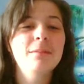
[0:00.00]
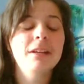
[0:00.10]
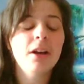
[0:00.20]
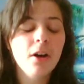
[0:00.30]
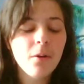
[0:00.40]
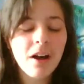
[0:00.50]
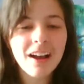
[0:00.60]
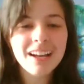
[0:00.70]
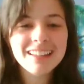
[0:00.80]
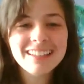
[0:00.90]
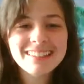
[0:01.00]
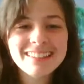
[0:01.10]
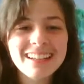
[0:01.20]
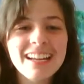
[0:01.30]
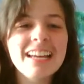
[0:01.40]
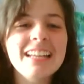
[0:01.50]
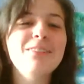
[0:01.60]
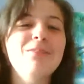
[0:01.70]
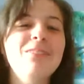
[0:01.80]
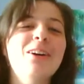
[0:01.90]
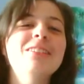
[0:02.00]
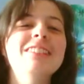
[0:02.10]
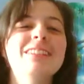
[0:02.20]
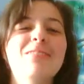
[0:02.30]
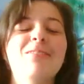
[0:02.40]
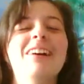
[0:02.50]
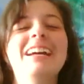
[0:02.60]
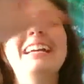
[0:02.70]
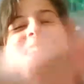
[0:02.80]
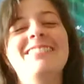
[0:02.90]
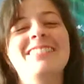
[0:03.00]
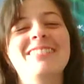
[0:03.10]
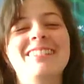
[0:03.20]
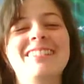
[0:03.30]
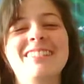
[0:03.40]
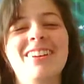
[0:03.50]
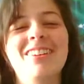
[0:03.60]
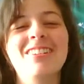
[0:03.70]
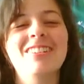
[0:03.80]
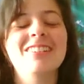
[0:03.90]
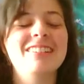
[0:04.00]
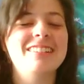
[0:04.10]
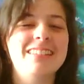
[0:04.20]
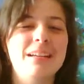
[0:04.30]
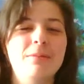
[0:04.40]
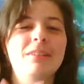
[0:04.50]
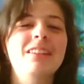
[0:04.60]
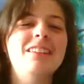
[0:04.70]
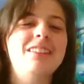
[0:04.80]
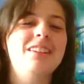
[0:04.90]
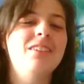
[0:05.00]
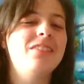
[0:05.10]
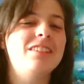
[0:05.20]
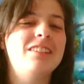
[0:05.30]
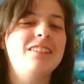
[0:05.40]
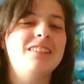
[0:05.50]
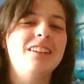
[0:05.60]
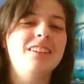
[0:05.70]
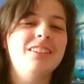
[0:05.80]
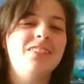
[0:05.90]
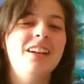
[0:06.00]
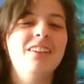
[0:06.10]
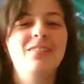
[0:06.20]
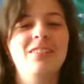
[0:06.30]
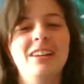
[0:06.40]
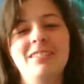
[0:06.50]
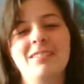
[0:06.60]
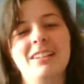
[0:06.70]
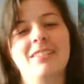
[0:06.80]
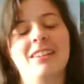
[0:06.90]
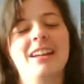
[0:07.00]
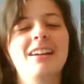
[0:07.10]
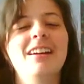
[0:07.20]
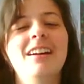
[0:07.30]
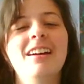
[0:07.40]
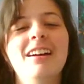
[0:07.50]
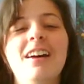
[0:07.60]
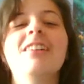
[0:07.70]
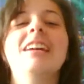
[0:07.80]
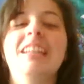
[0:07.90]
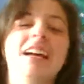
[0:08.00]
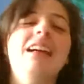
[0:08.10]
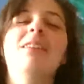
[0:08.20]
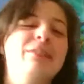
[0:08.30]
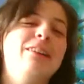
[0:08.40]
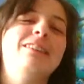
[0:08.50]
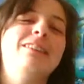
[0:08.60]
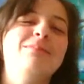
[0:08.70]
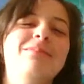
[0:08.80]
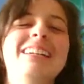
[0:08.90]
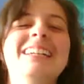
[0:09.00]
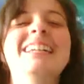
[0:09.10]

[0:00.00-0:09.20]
And like, oh, hi, Lisa. And it goes and it waved. It was so cool. It just came up to the surface and stuck its fin out and waved at me. I was like, okay, yeah, that one's awesome.